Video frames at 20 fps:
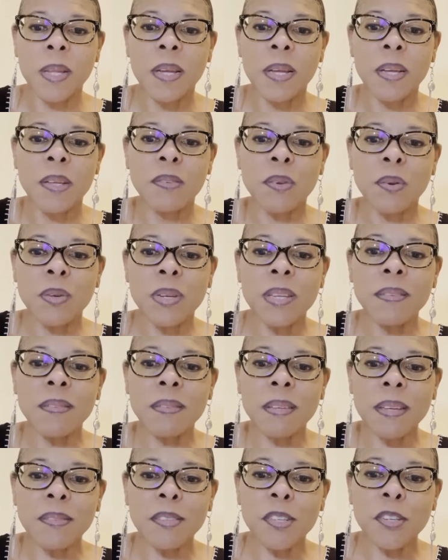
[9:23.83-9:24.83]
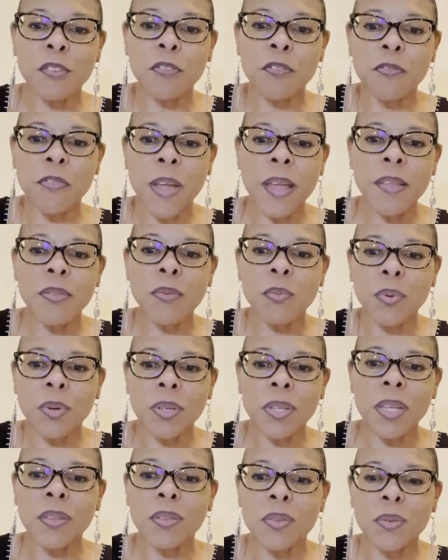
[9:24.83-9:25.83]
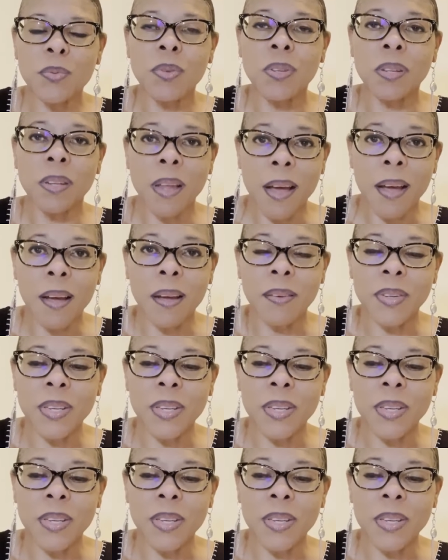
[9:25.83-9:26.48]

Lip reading: So he says here, faith working through love.